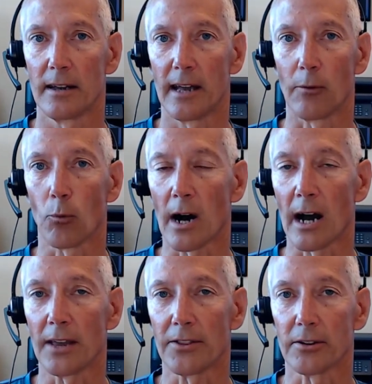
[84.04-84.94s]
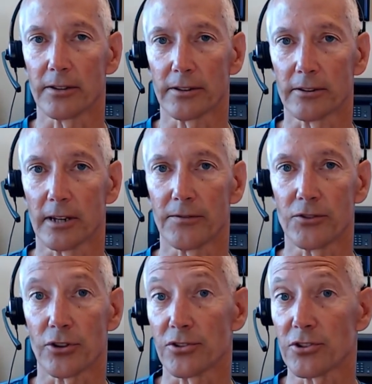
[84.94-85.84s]
and why the life
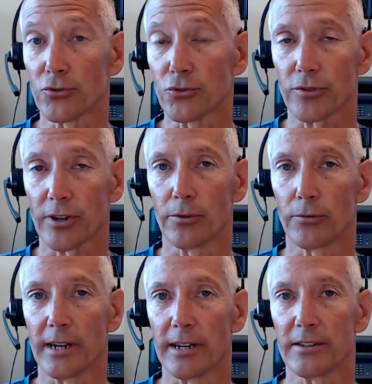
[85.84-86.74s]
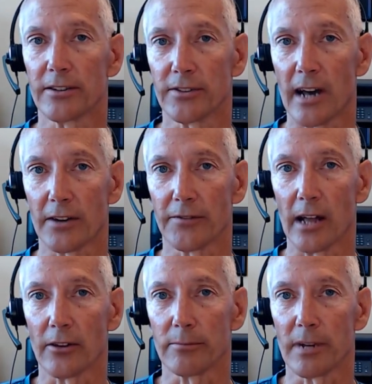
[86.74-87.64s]
insurance illustrated rate is not a
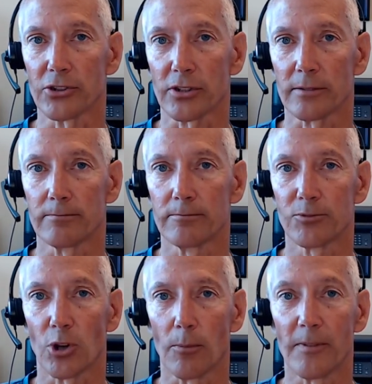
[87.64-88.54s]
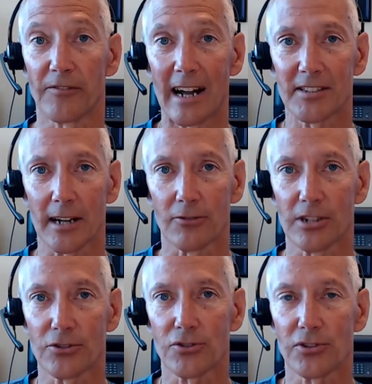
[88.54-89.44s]
valid measure. So if that sounds
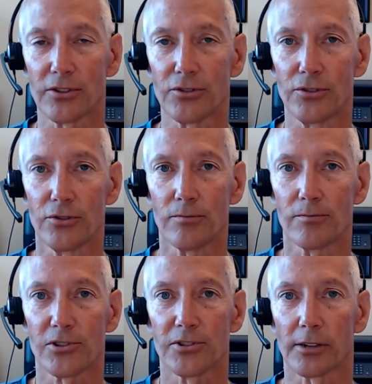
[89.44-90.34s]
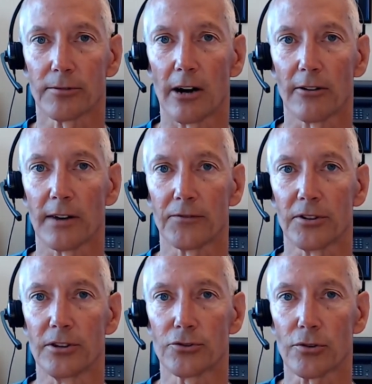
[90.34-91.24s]
interesting to you, stick around after
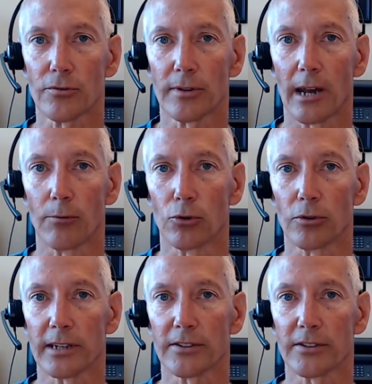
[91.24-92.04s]
the intro and we'll get